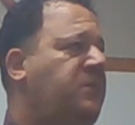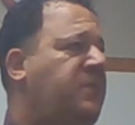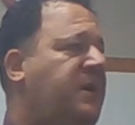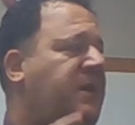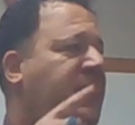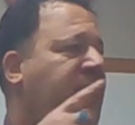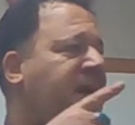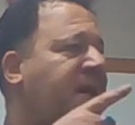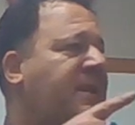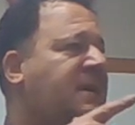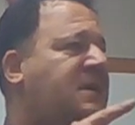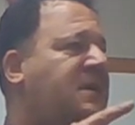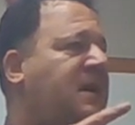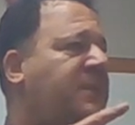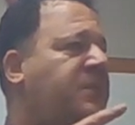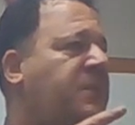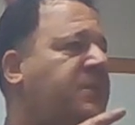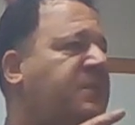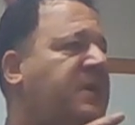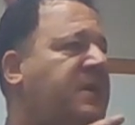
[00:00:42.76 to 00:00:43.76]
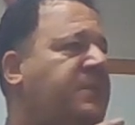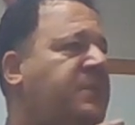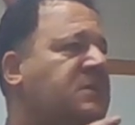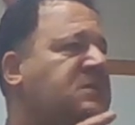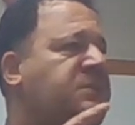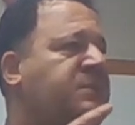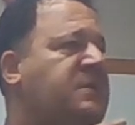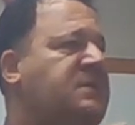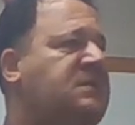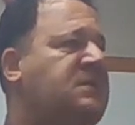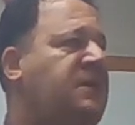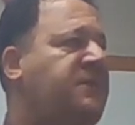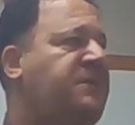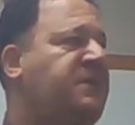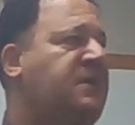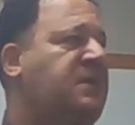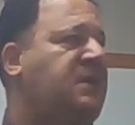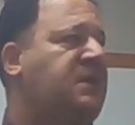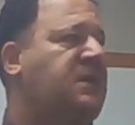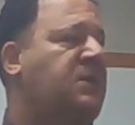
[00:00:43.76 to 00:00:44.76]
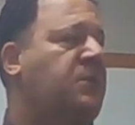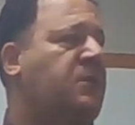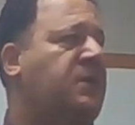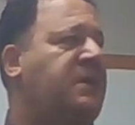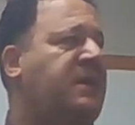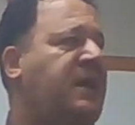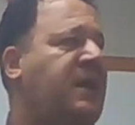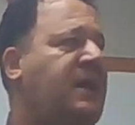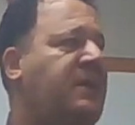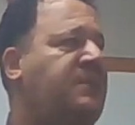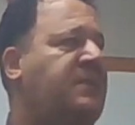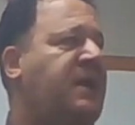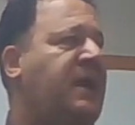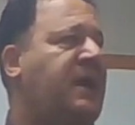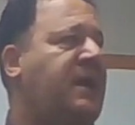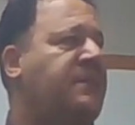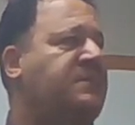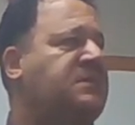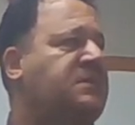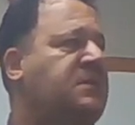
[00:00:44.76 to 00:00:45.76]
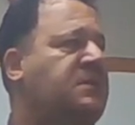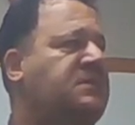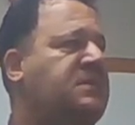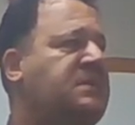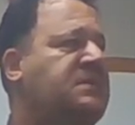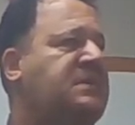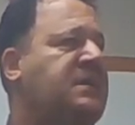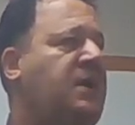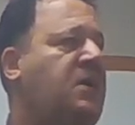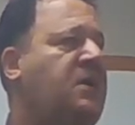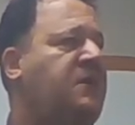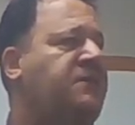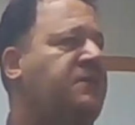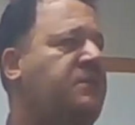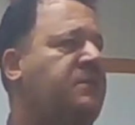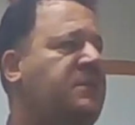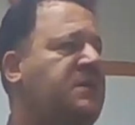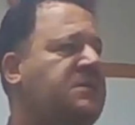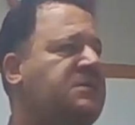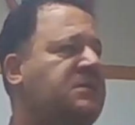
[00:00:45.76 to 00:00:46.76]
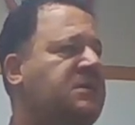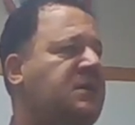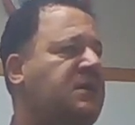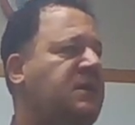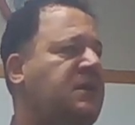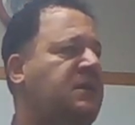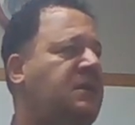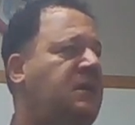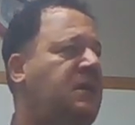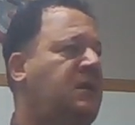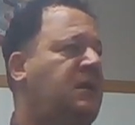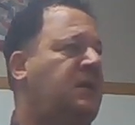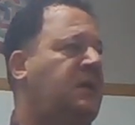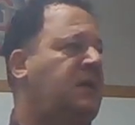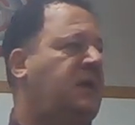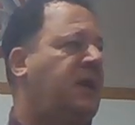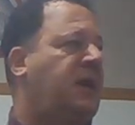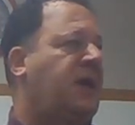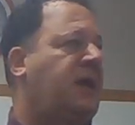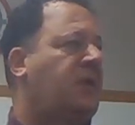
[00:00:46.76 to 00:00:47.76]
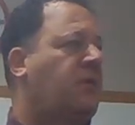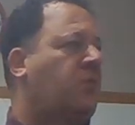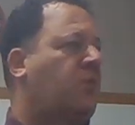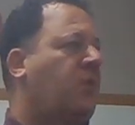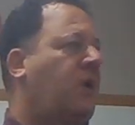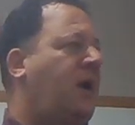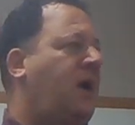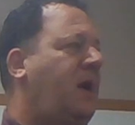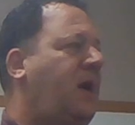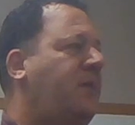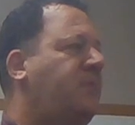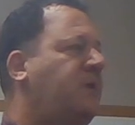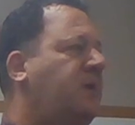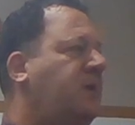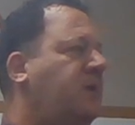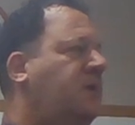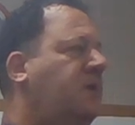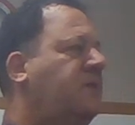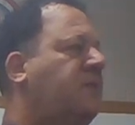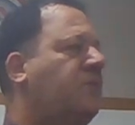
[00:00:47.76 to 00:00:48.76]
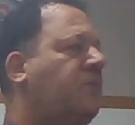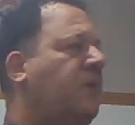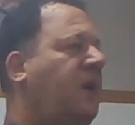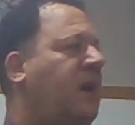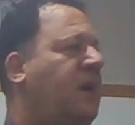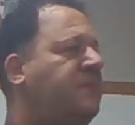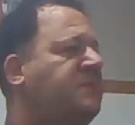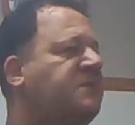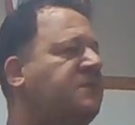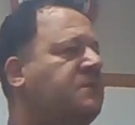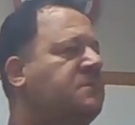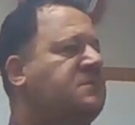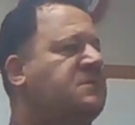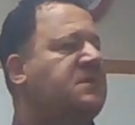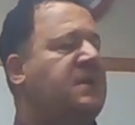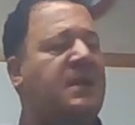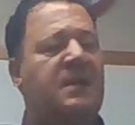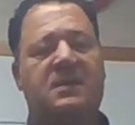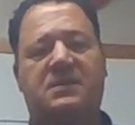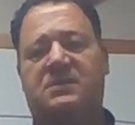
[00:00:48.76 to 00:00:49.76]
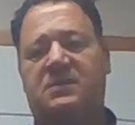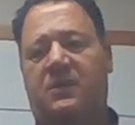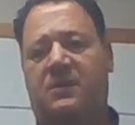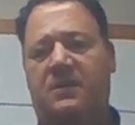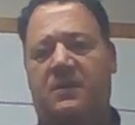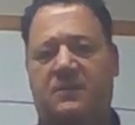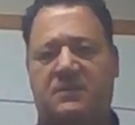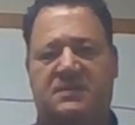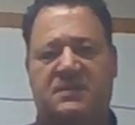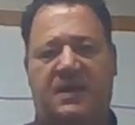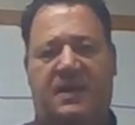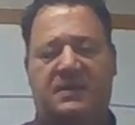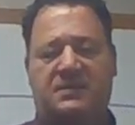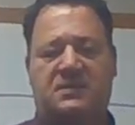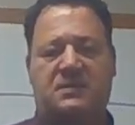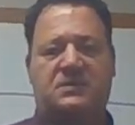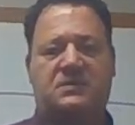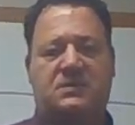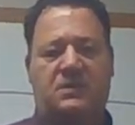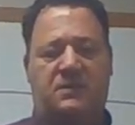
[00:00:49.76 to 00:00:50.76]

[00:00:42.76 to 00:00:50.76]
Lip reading: But I had a couple people specifically that were named names, and there's a Terry from Michigan and Rob's from San Antonio, Texas.